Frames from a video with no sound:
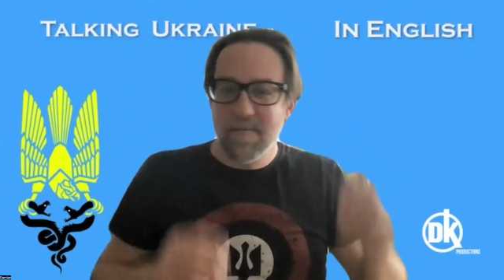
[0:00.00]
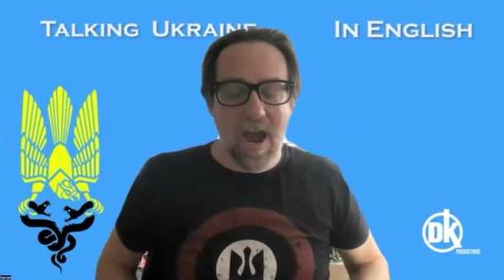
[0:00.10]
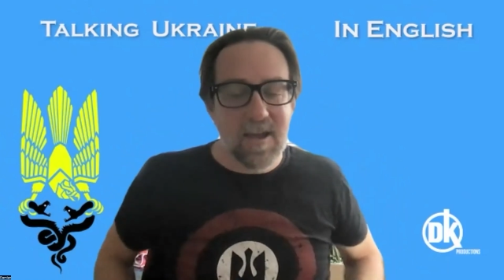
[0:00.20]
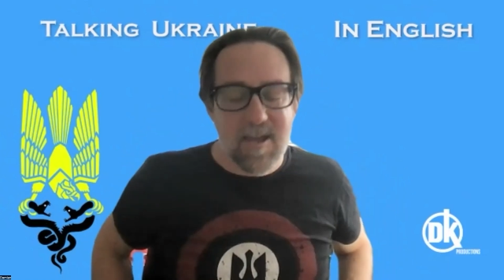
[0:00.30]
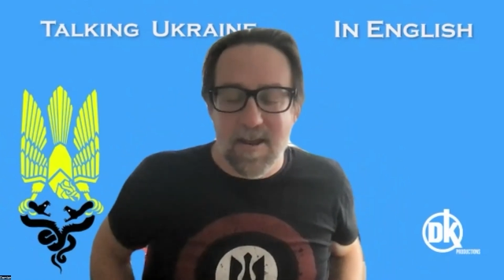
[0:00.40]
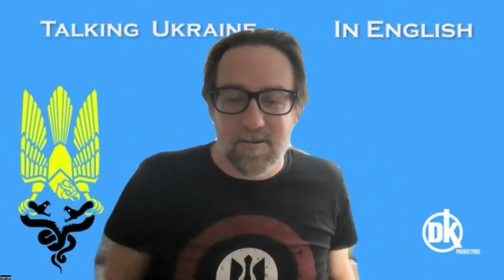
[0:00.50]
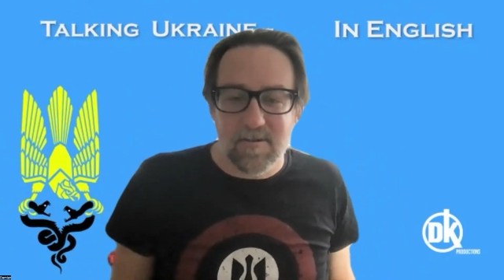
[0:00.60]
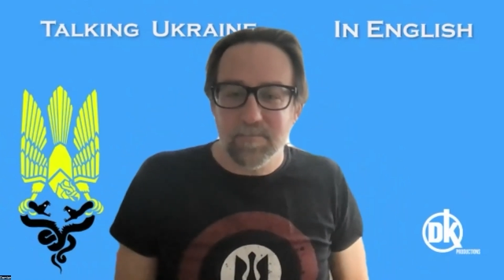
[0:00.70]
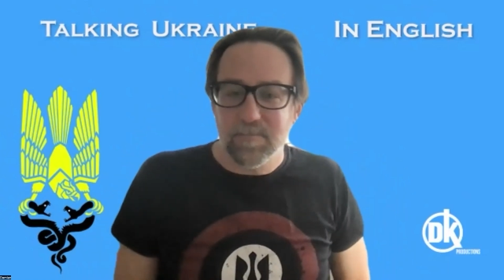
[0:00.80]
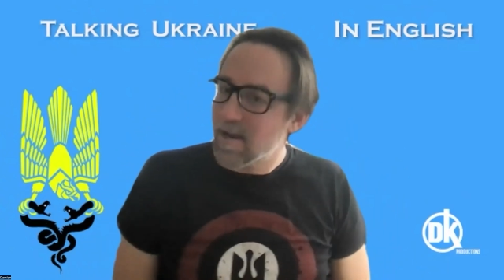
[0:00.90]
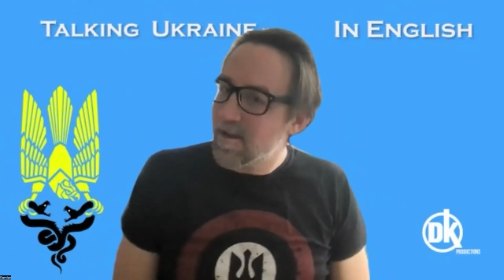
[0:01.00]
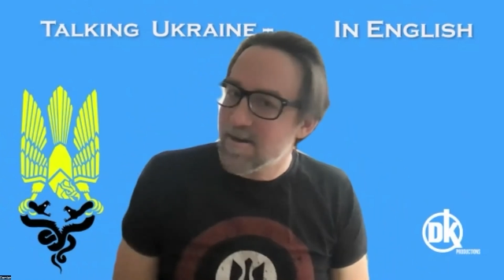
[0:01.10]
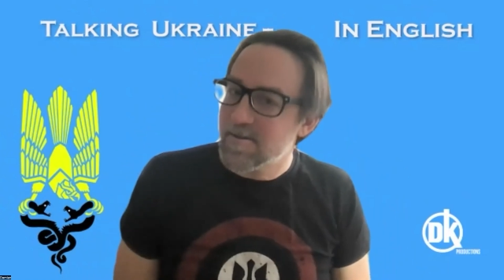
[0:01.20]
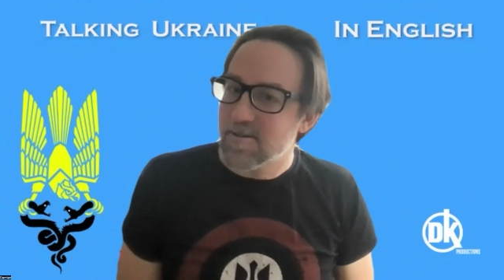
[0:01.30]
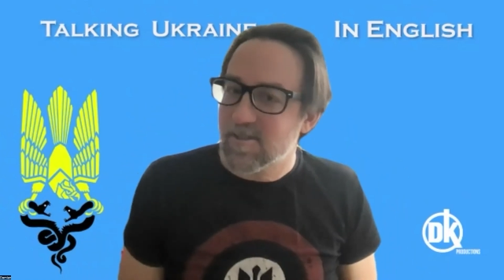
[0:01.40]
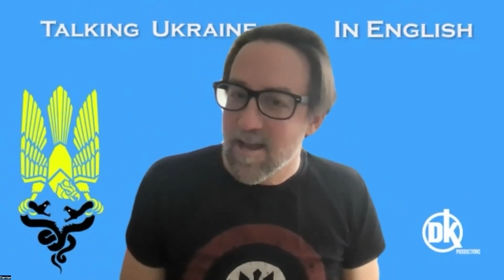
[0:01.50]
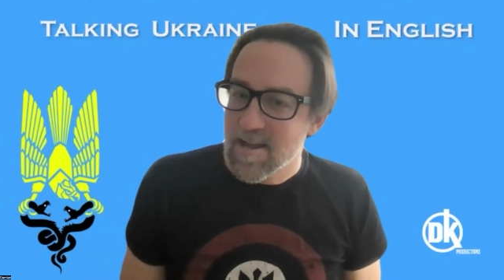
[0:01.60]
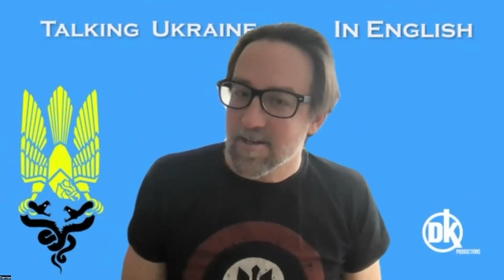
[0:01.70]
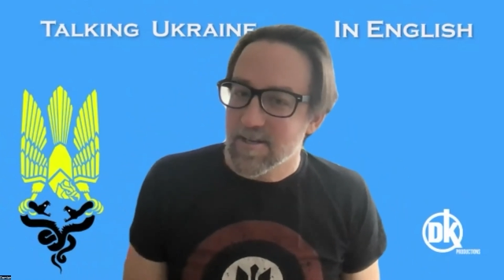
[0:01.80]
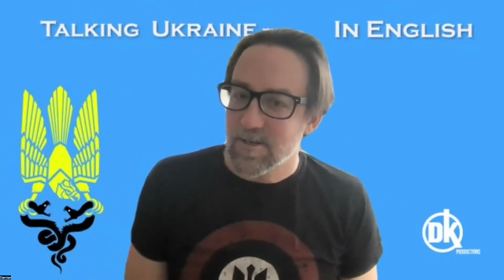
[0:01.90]
I can't
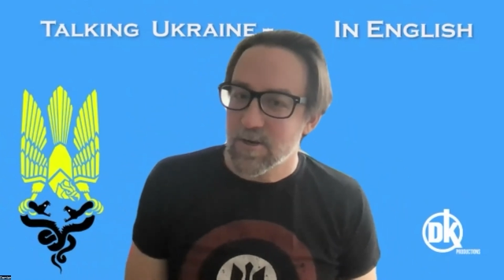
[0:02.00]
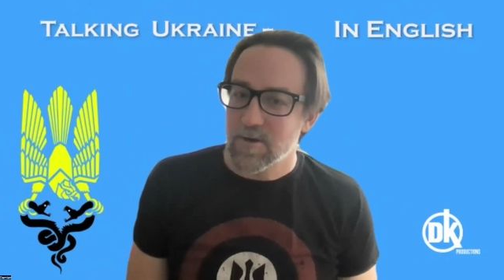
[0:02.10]
understand it,